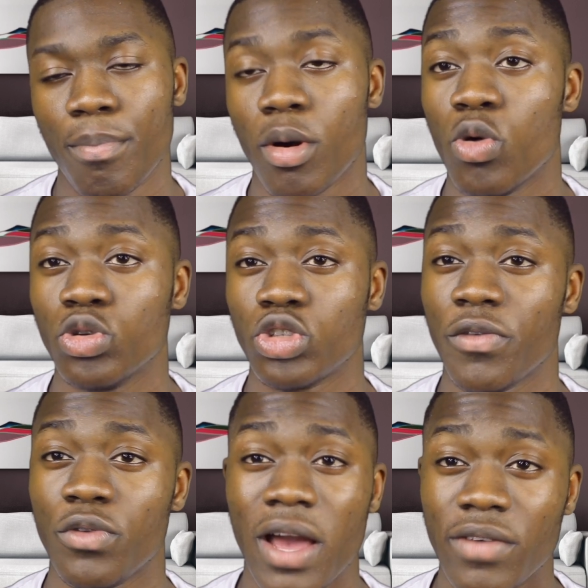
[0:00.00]
But also
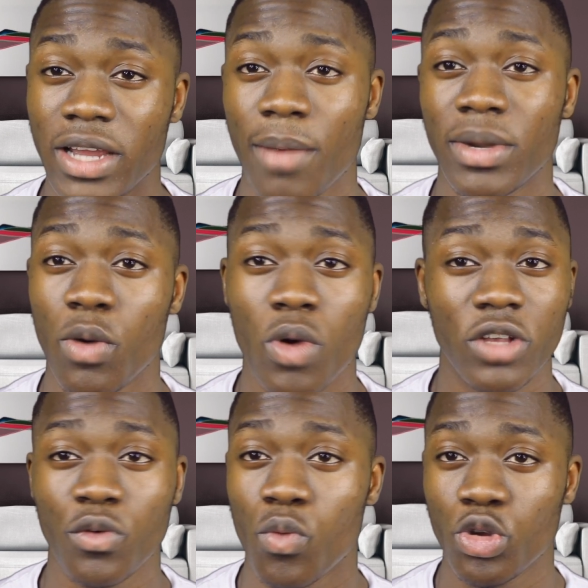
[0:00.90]
if you have a camera that
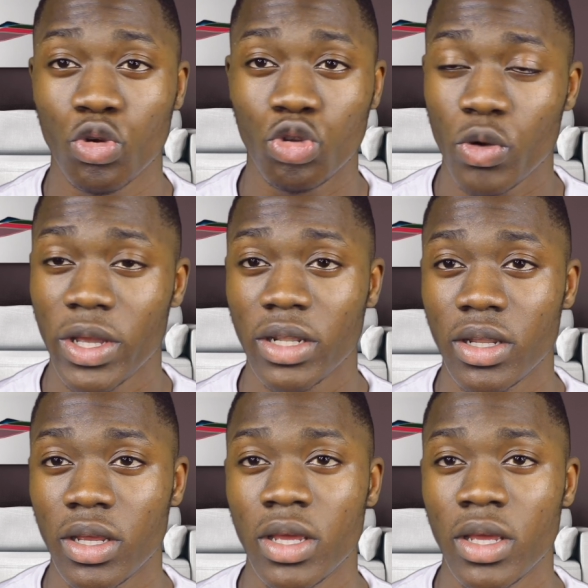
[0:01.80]
works for what you're doing,